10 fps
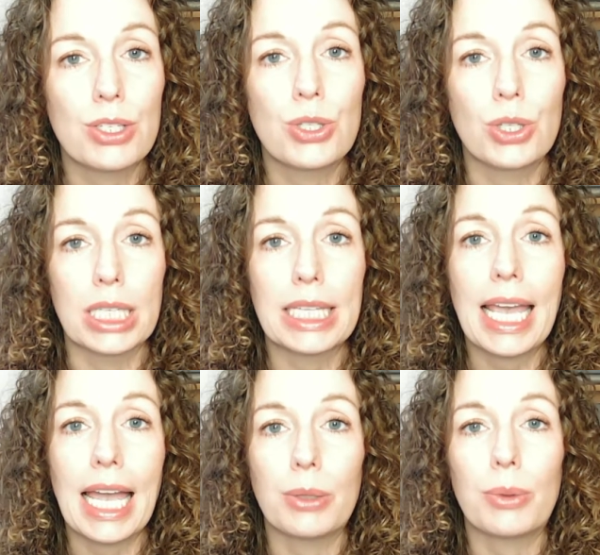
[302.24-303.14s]
during the
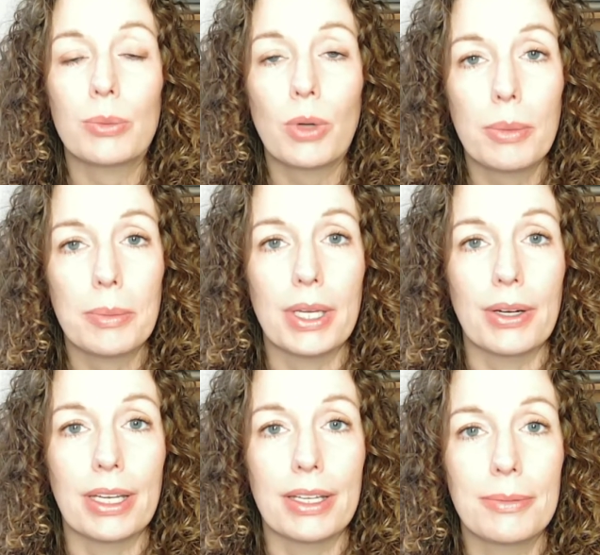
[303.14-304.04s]
annual enrollment
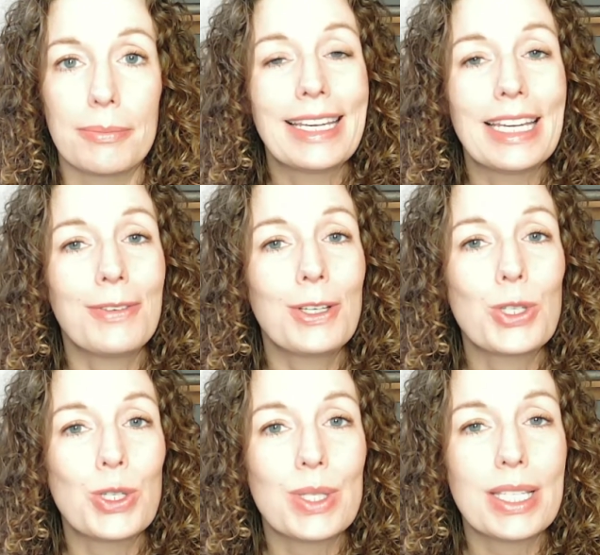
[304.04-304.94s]
period. If you
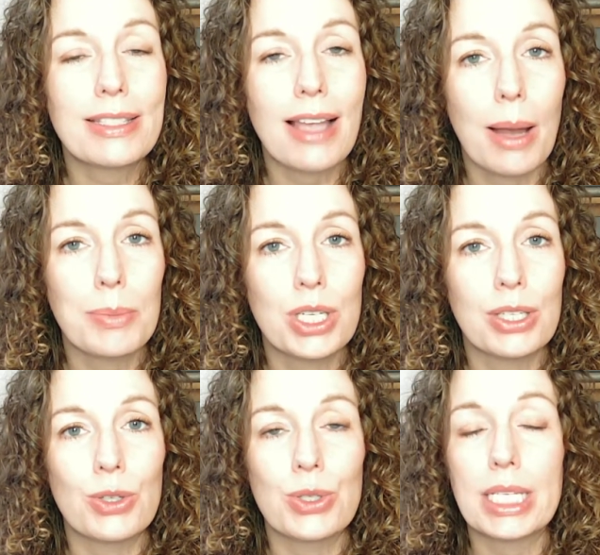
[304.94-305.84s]
choose this option,
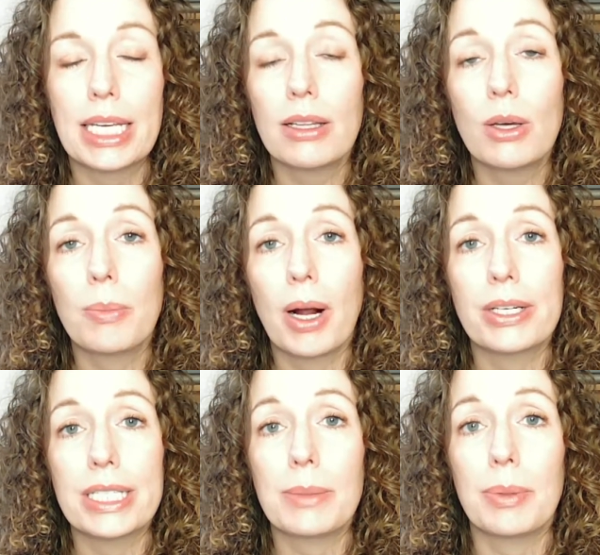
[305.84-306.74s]
your standalone
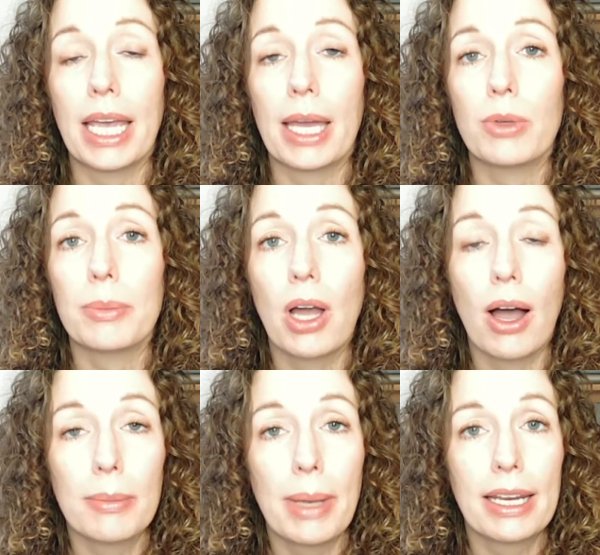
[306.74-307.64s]
Part D plan will be
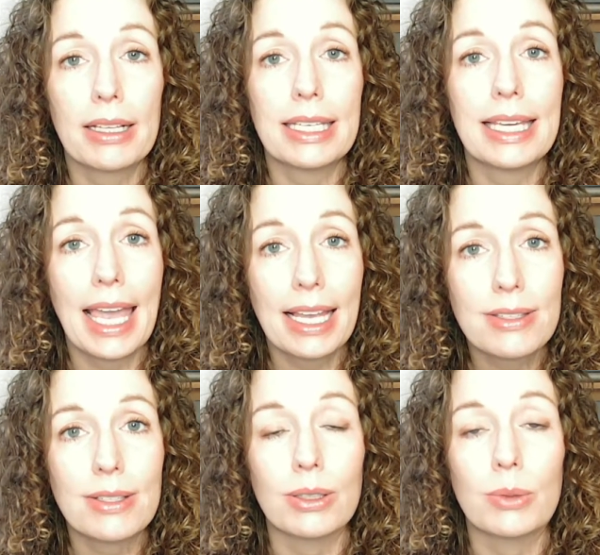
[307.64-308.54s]
automatically
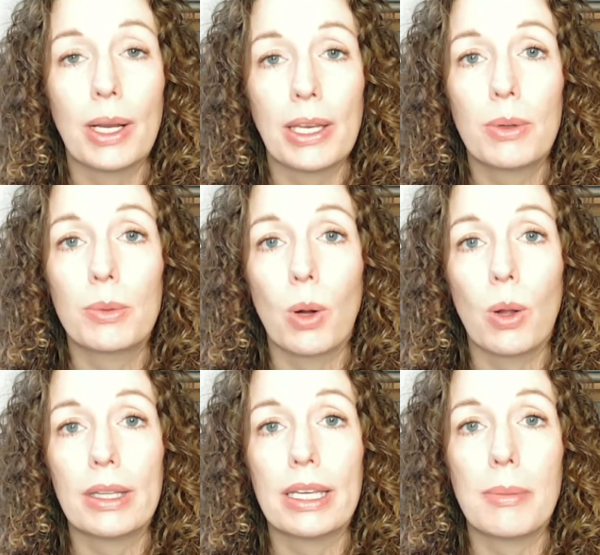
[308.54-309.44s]
canceled when you
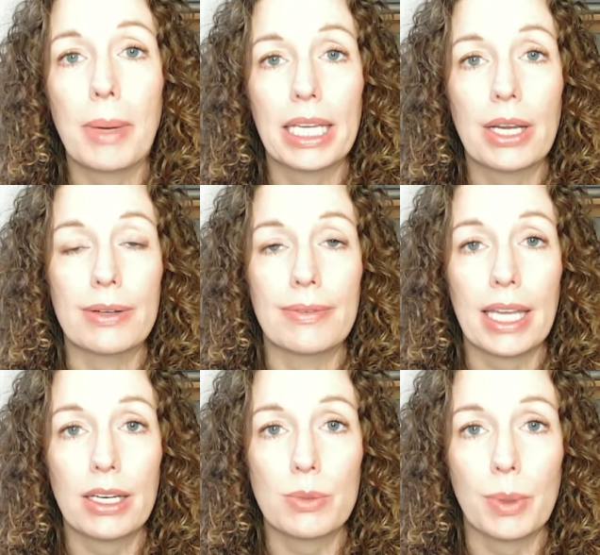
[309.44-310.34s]
enroll in the Medicare
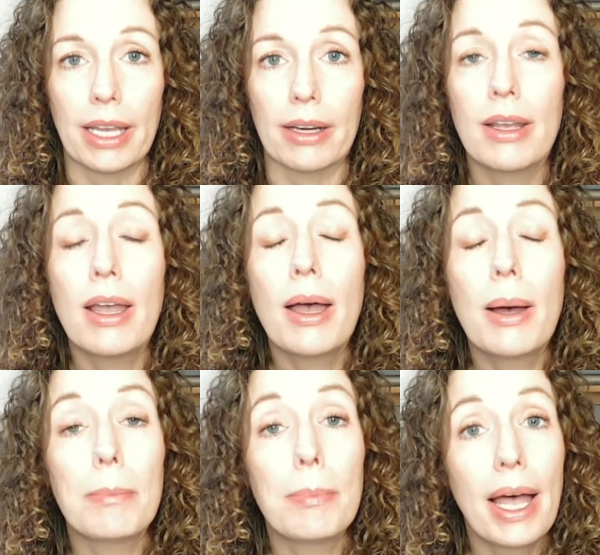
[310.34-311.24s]
Advantage plan,
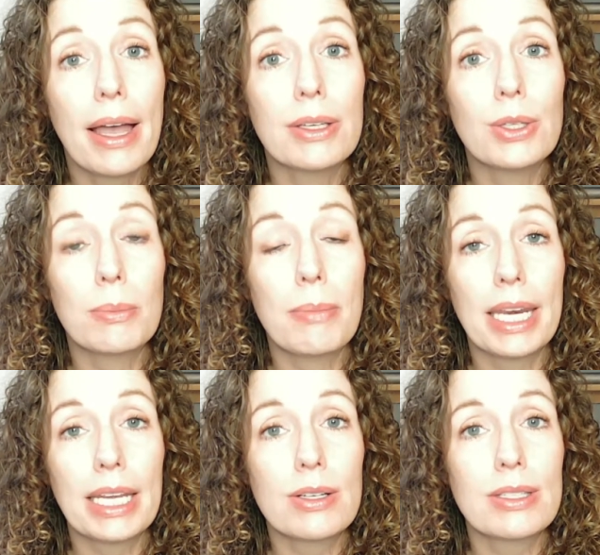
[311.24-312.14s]
but your
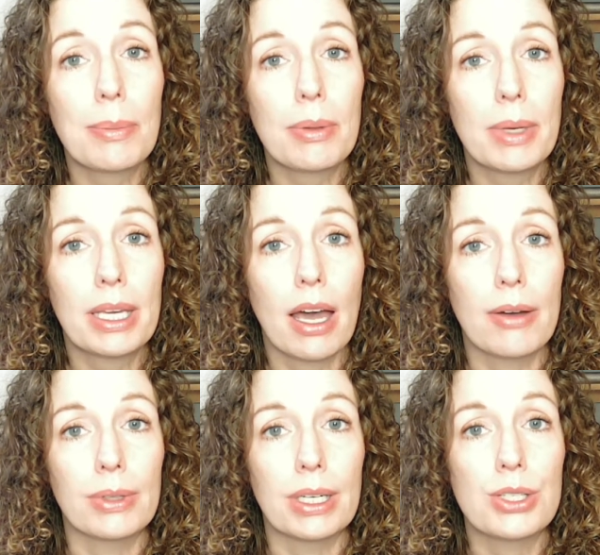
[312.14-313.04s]
Medicare Supplement
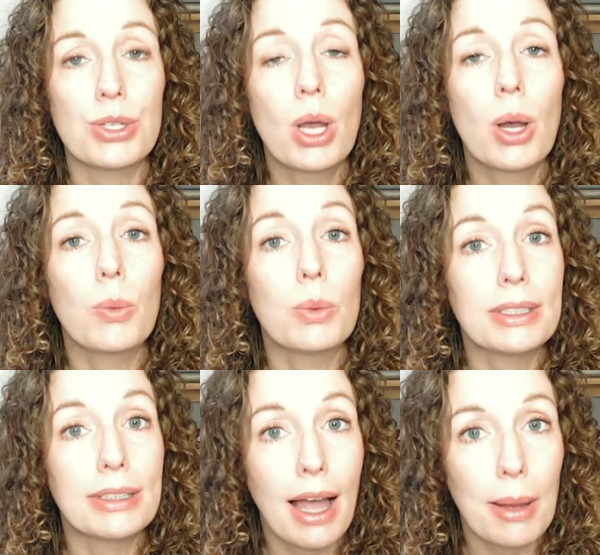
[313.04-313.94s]
coverage will
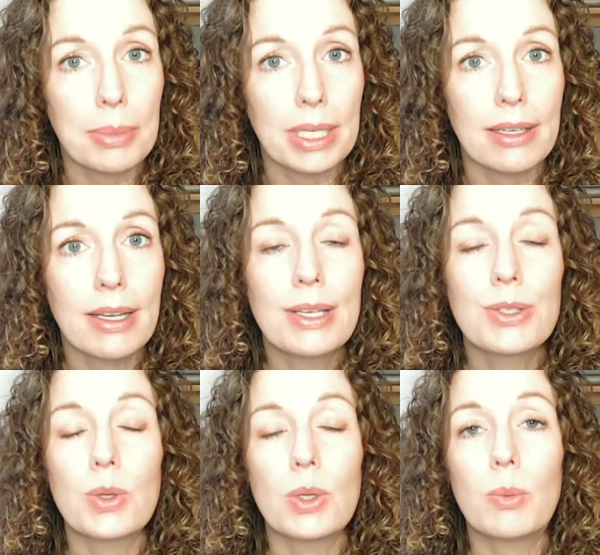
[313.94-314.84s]
not be.
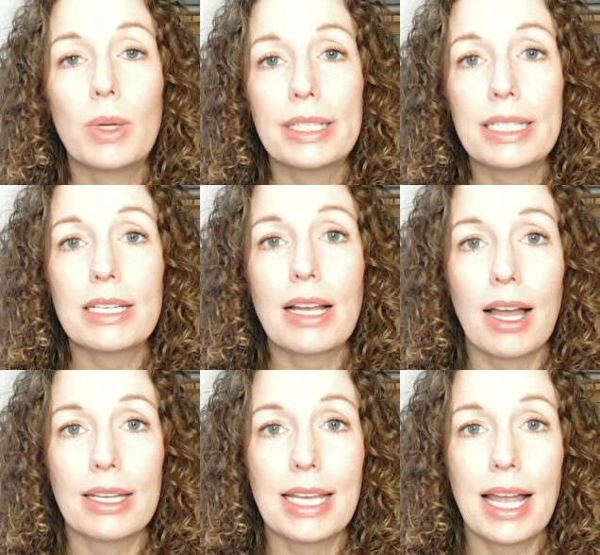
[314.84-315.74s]
So you will need to
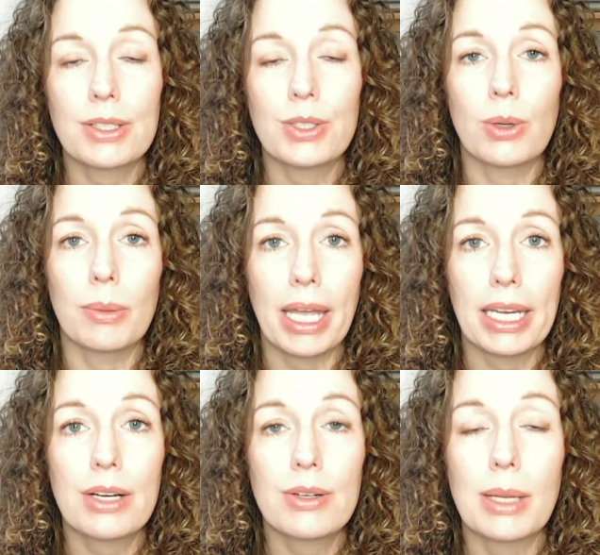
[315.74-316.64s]
contact your
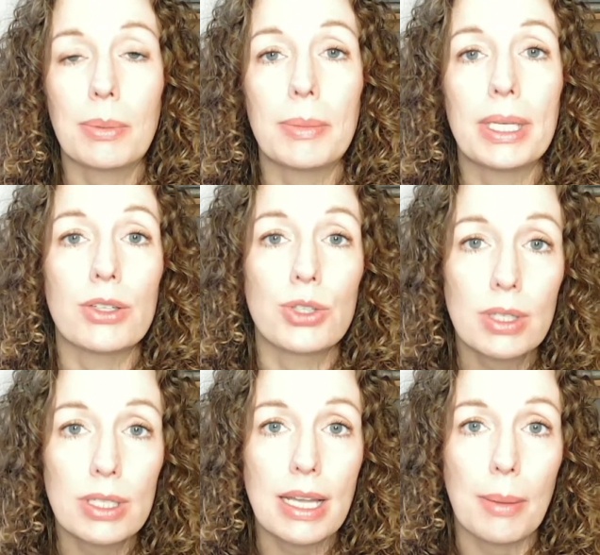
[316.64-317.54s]
Medicare Supplement
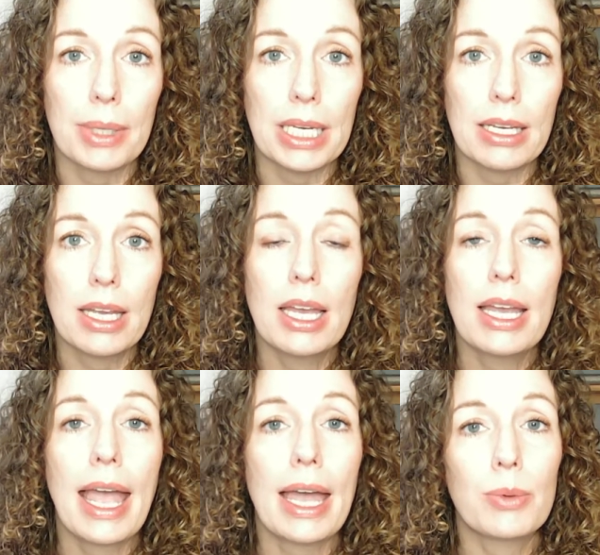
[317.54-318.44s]
insurance company
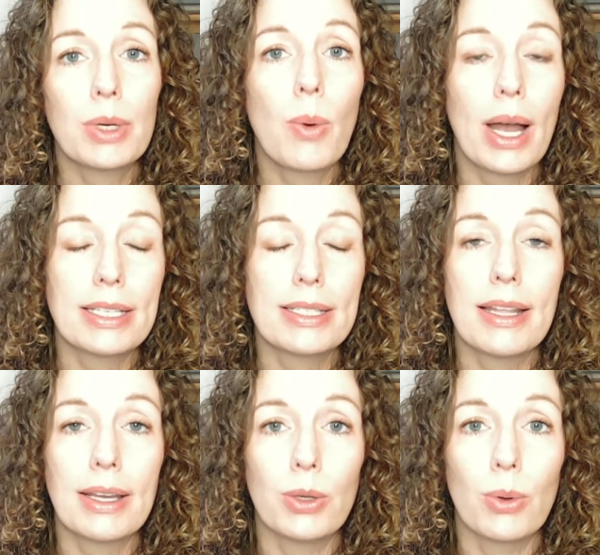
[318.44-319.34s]
and request
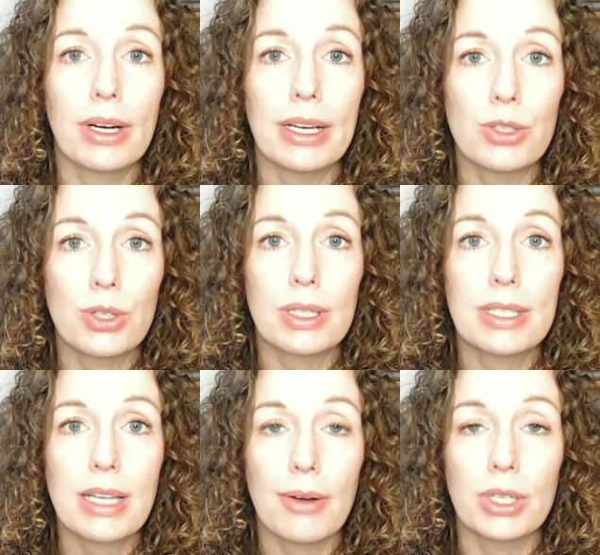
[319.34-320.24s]
that your
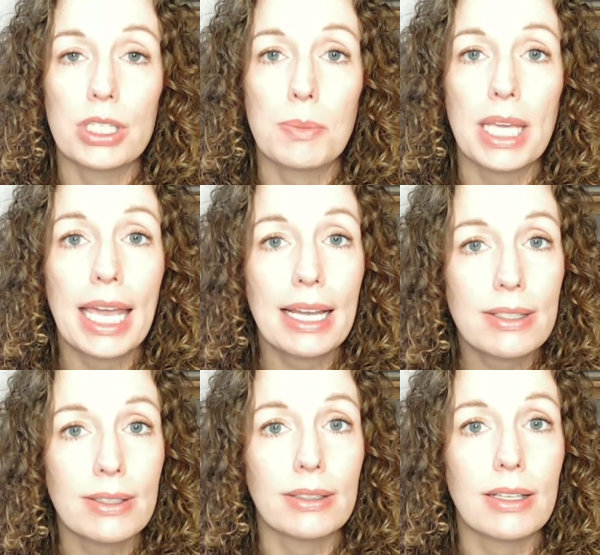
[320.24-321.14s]
insurance coverage be
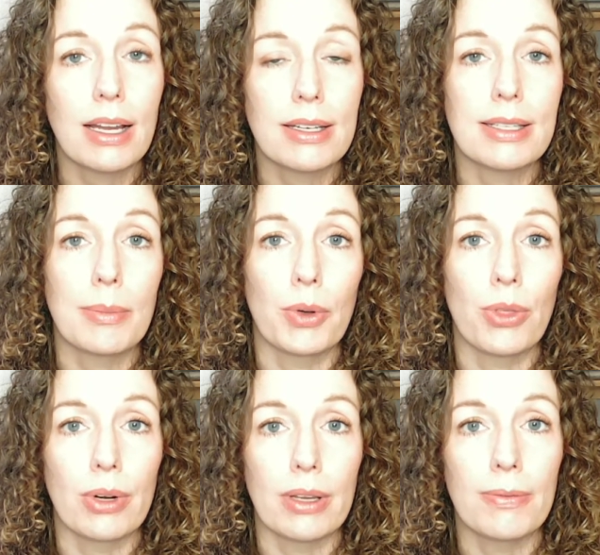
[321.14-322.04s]
canceled on December
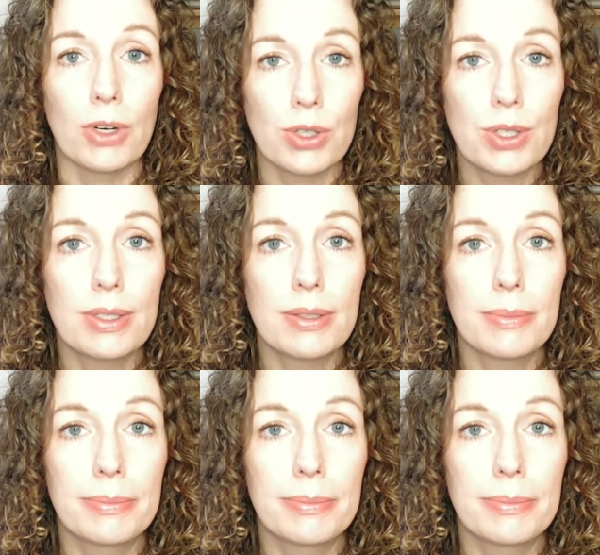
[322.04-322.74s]
31st.